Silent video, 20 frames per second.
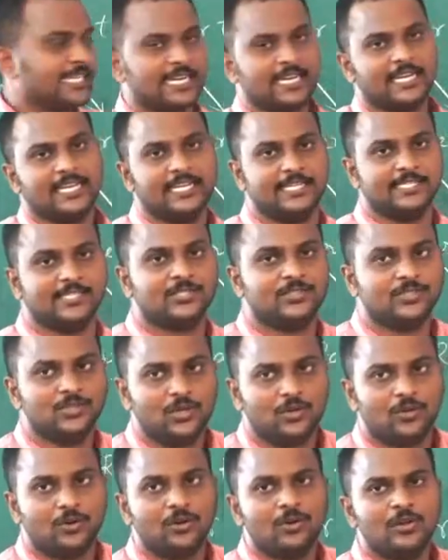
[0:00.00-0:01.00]
second case.
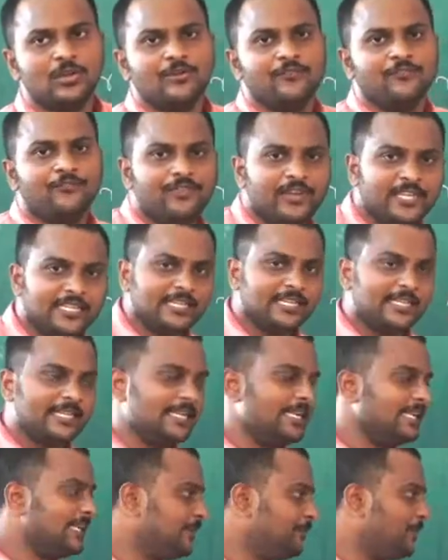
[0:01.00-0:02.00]
So will
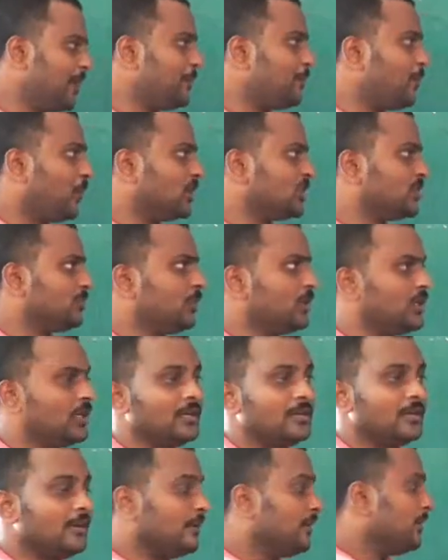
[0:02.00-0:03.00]
it be
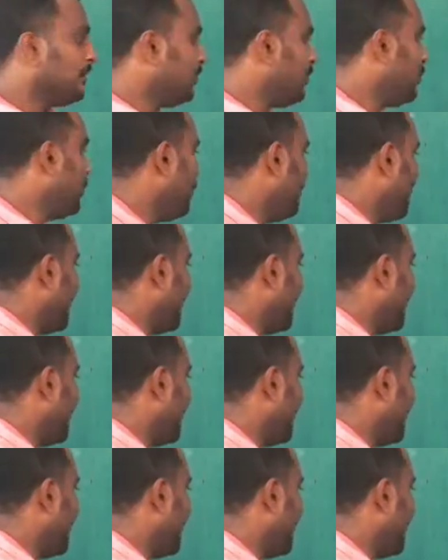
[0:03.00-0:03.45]
possible to